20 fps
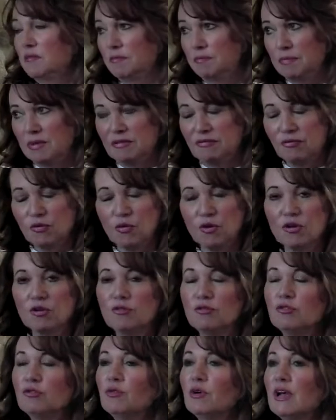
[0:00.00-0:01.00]
before
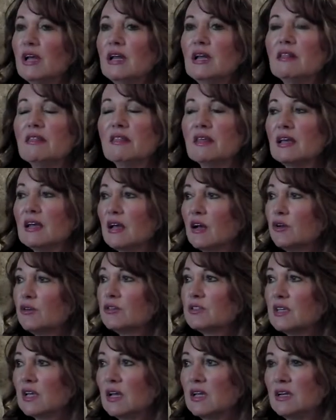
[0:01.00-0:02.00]
you do anything
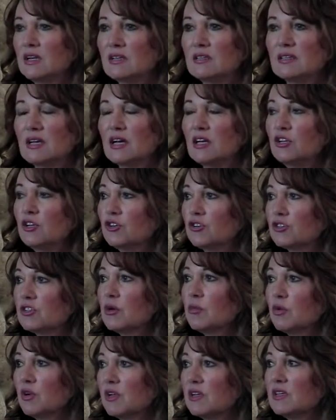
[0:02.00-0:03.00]
else that is on your
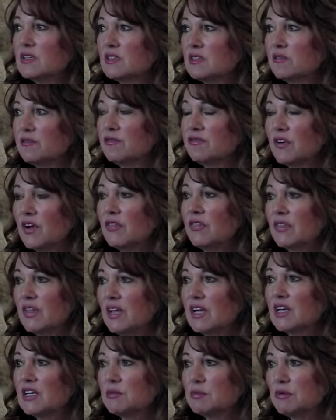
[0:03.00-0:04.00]
summer list of fun
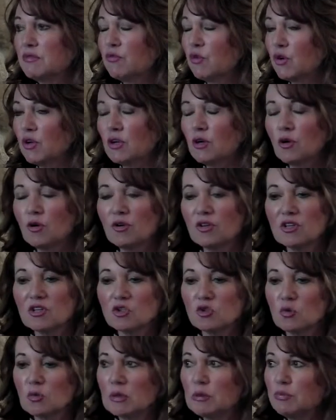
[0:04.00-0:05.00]
things, before you go to the
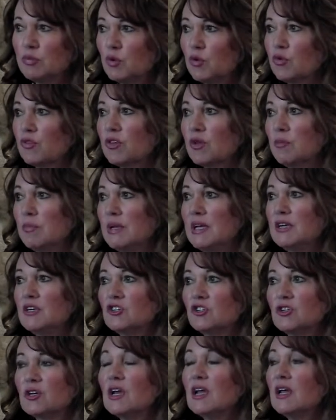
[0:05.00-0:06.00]
swimming pool or the
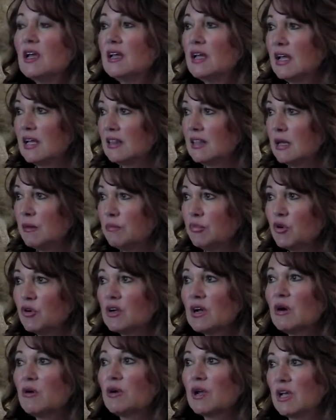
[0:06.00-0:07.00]
beach, get that
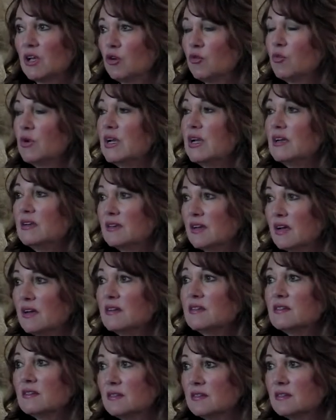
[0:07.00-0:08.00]
book out, get your reading done.